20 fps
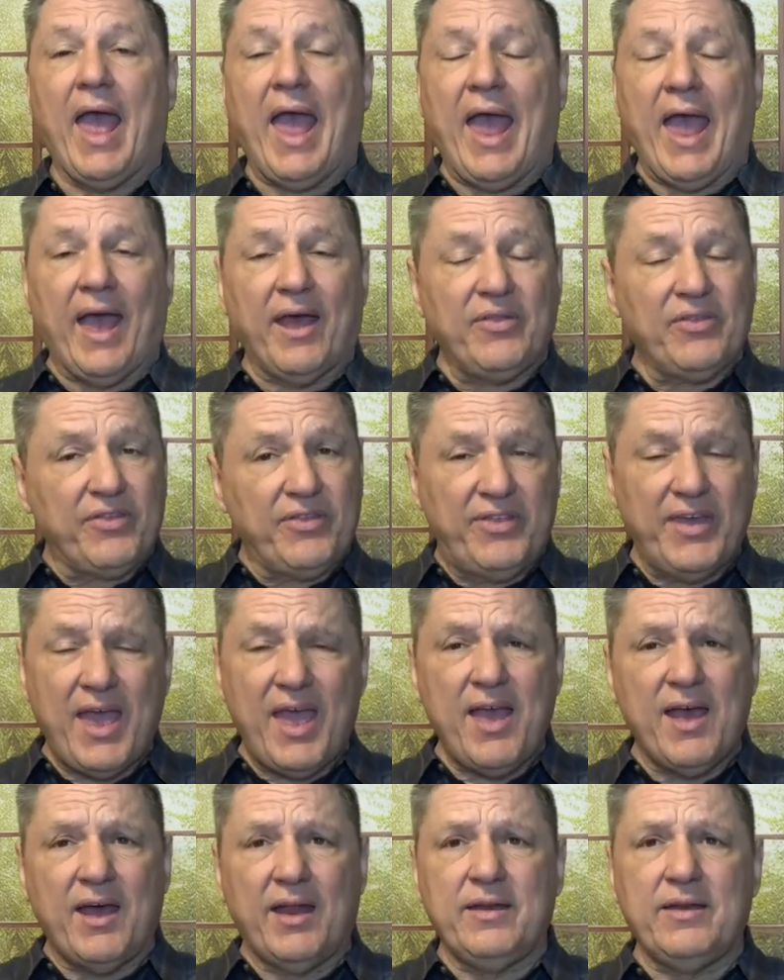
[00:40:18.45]
And
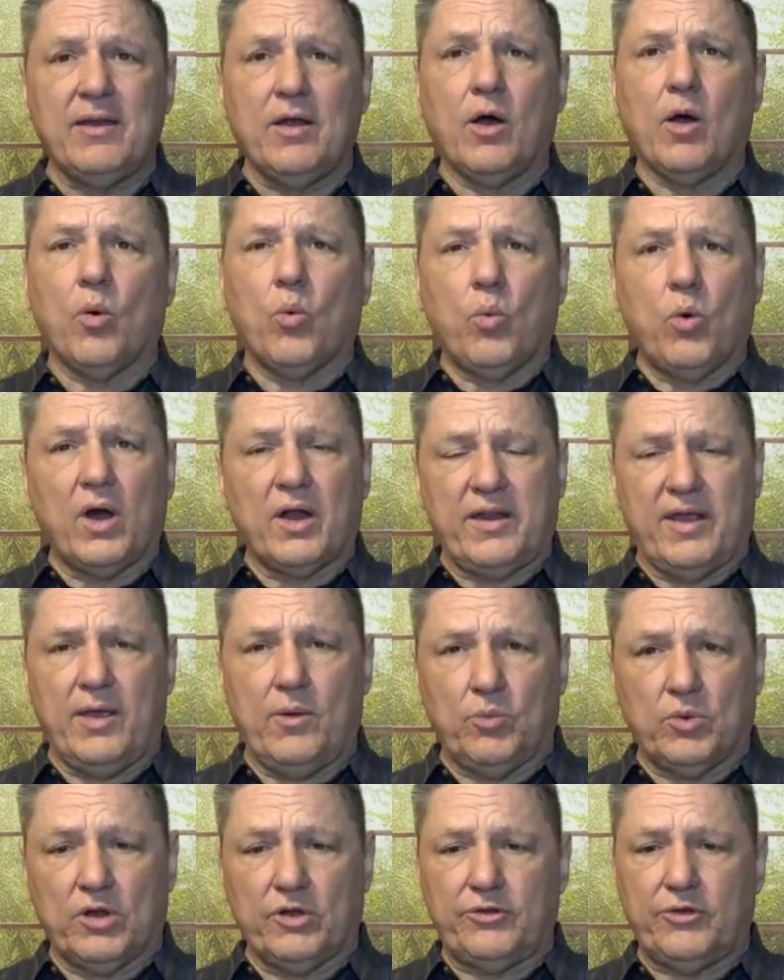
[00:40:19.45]
then what he
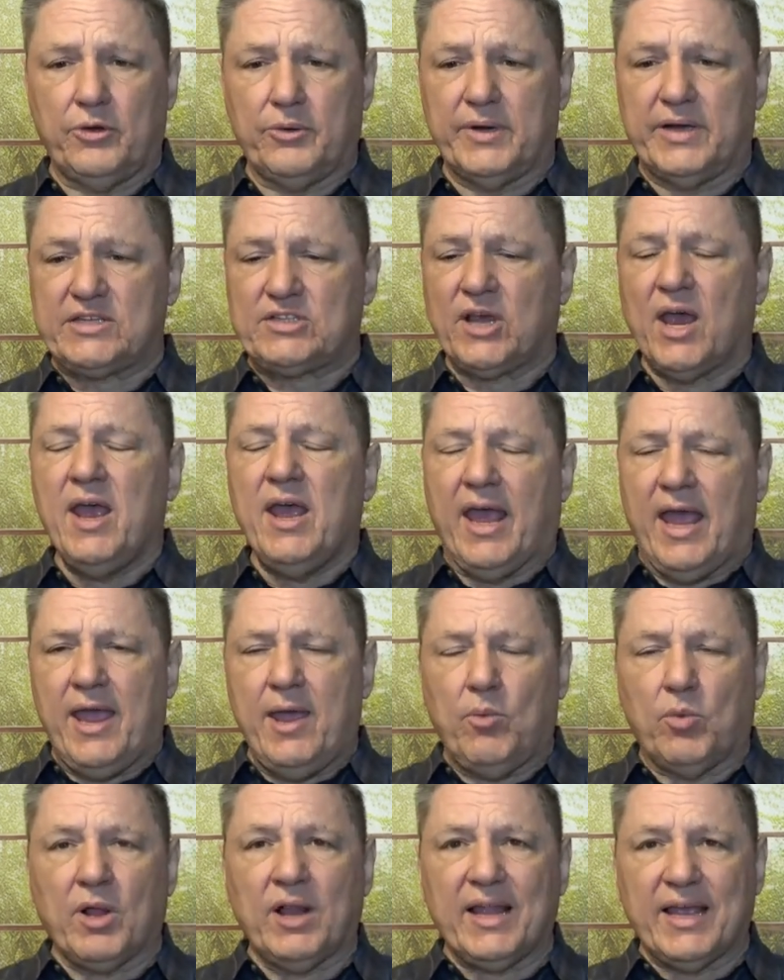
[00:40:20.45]
will do is
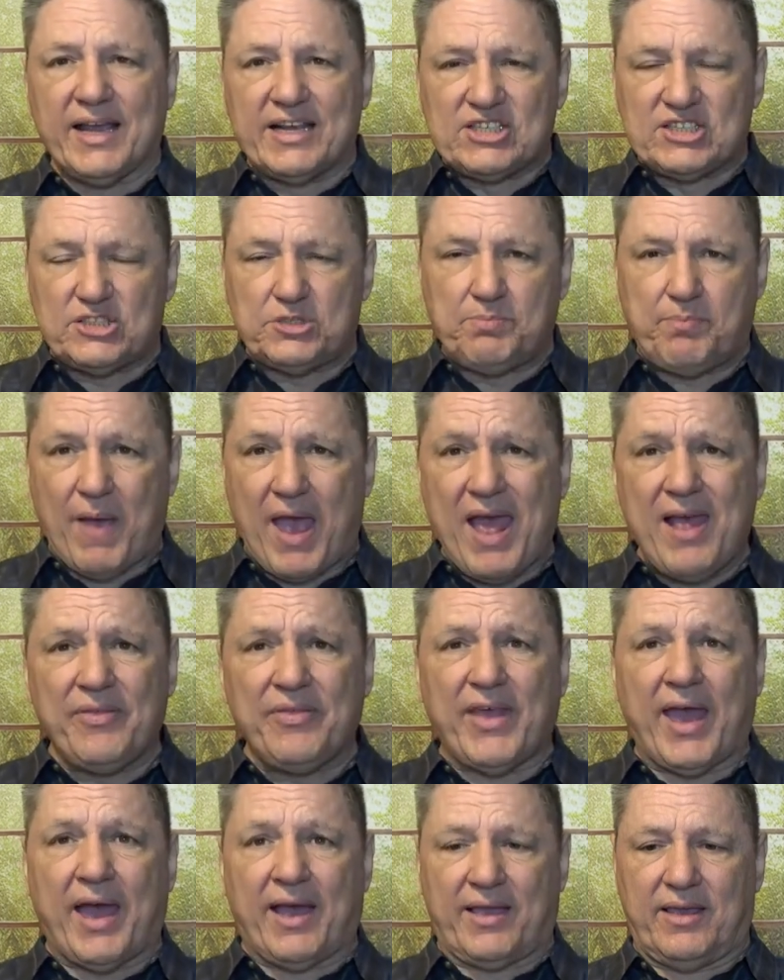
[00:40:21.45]
he will
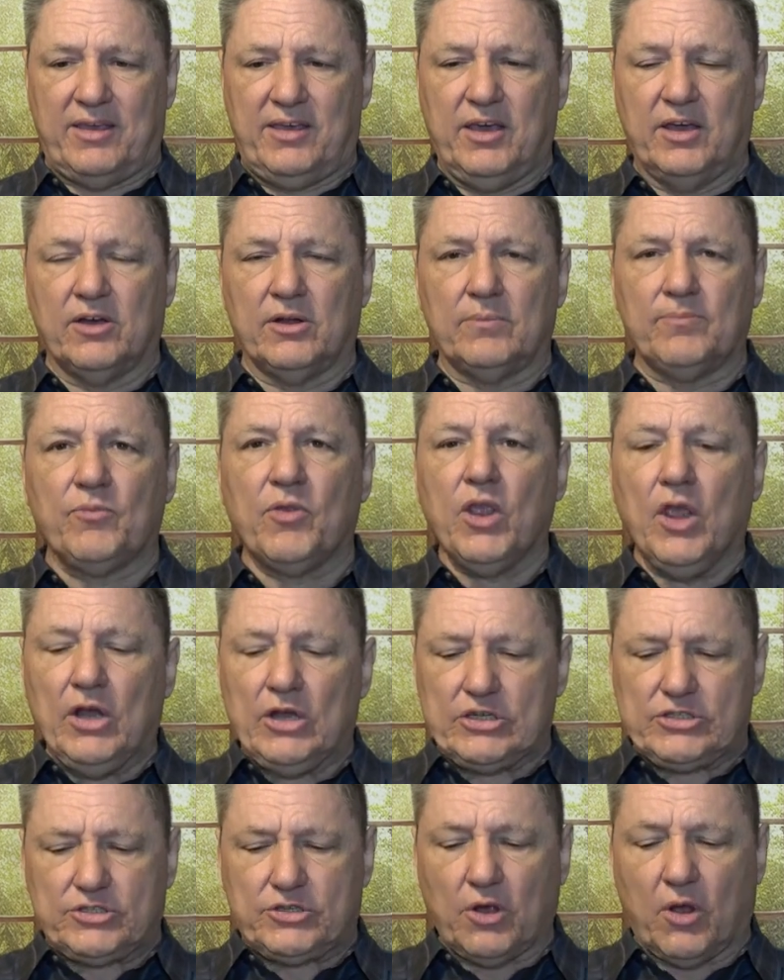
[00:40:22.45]
expand that guilt
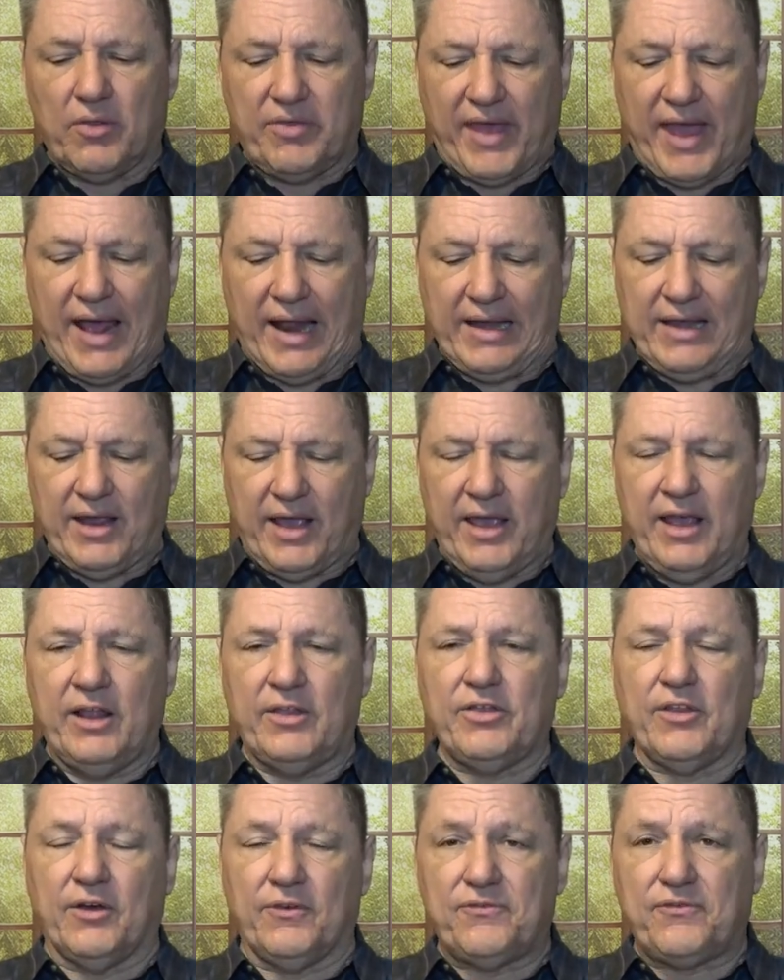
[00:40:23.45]
so that
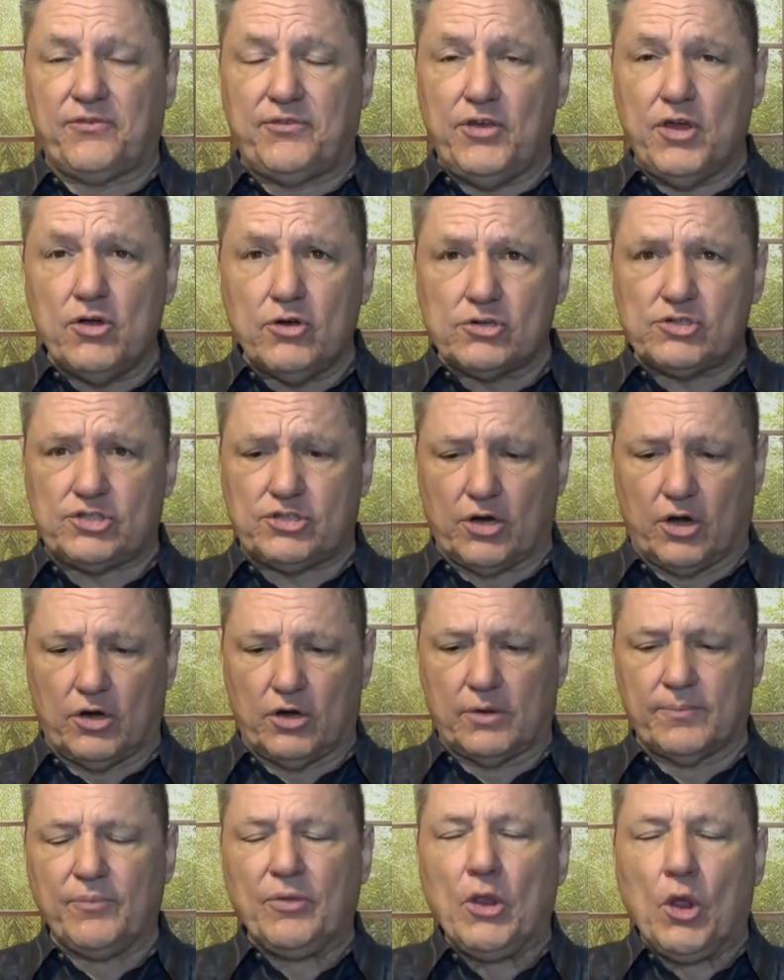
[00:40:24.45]
in the
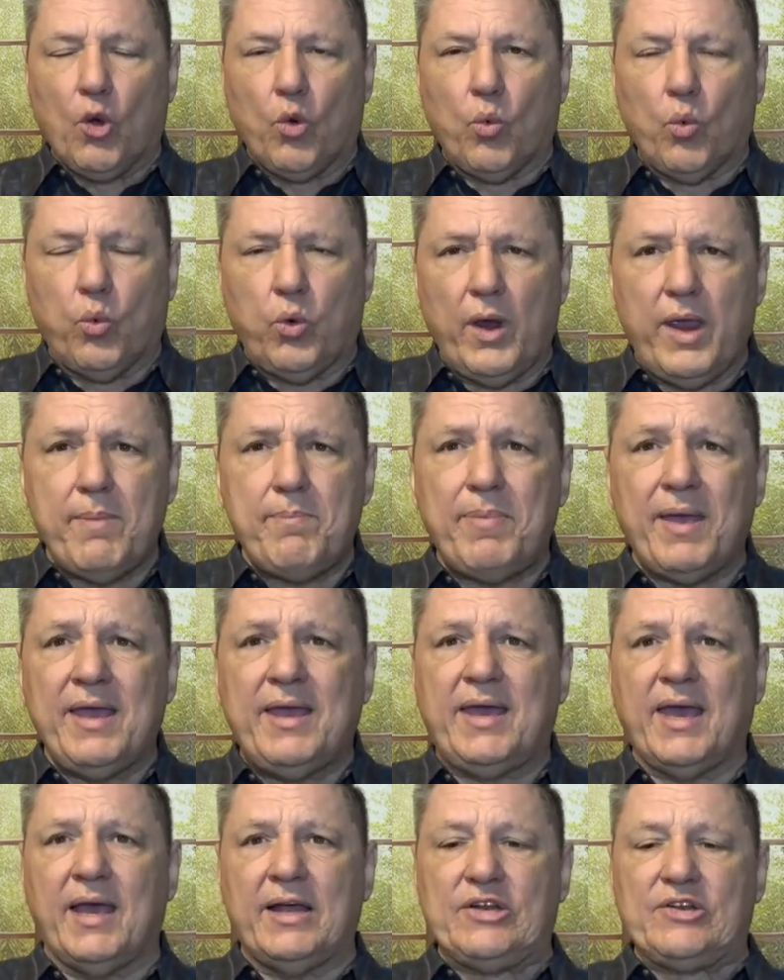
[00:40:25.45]
future we
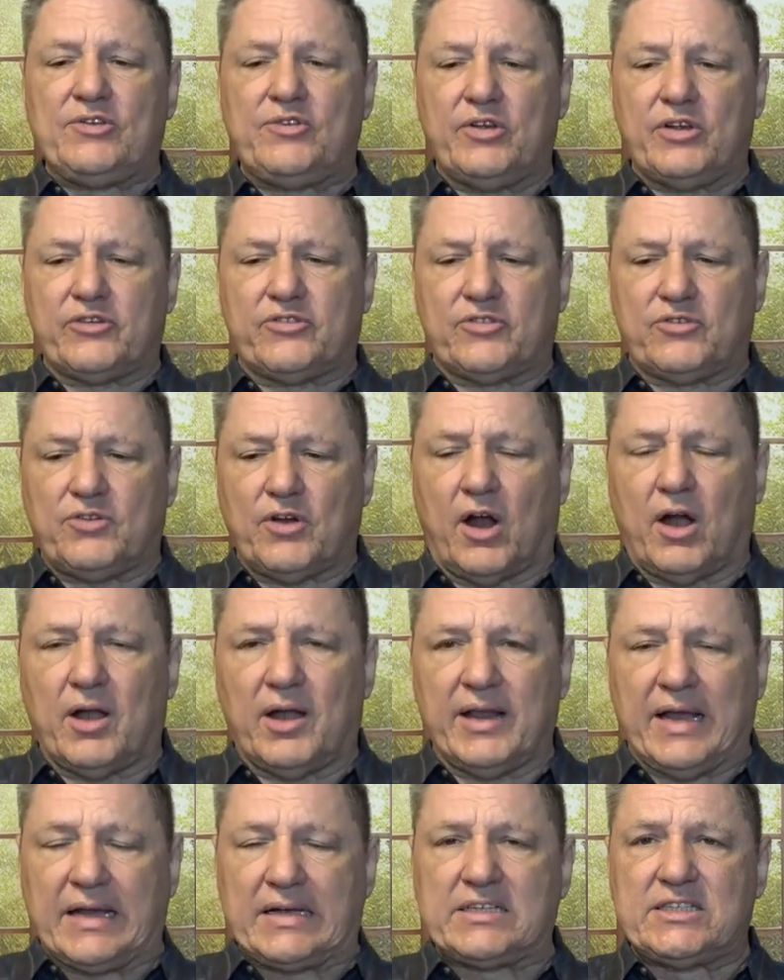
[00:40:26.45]
begin to
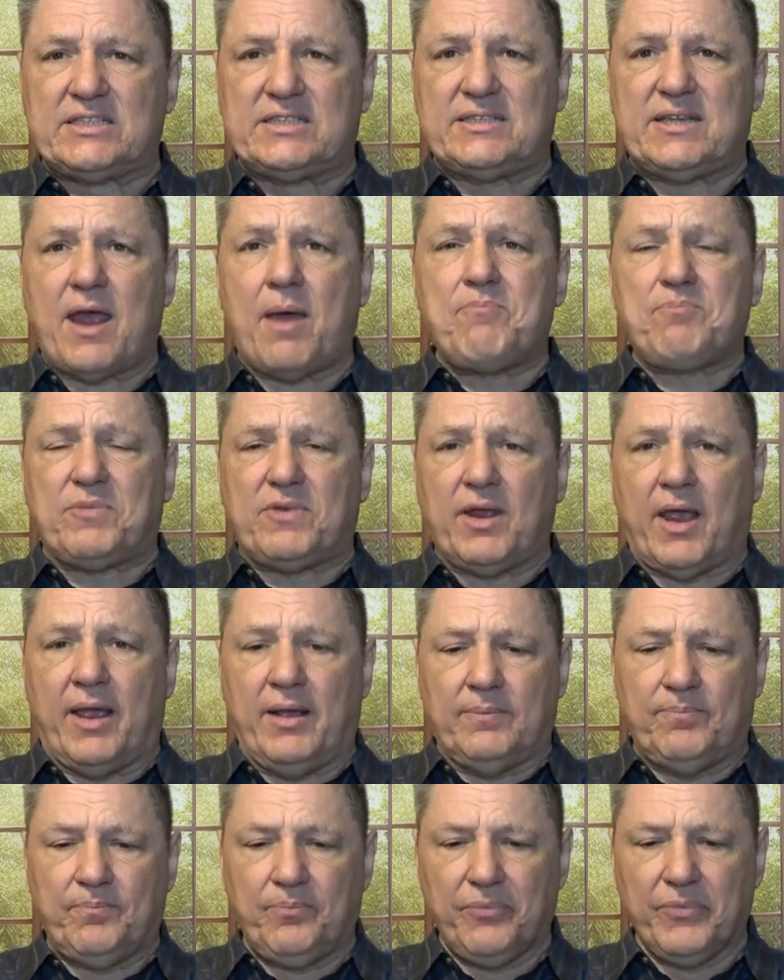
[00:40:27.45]
start
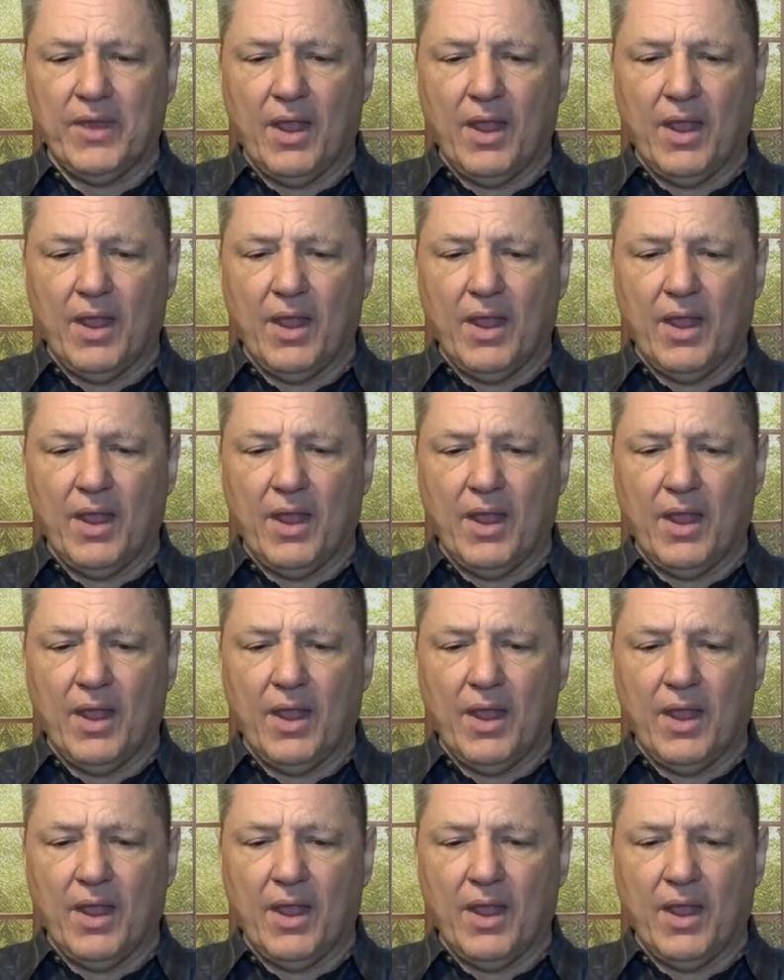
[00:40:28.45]
accepting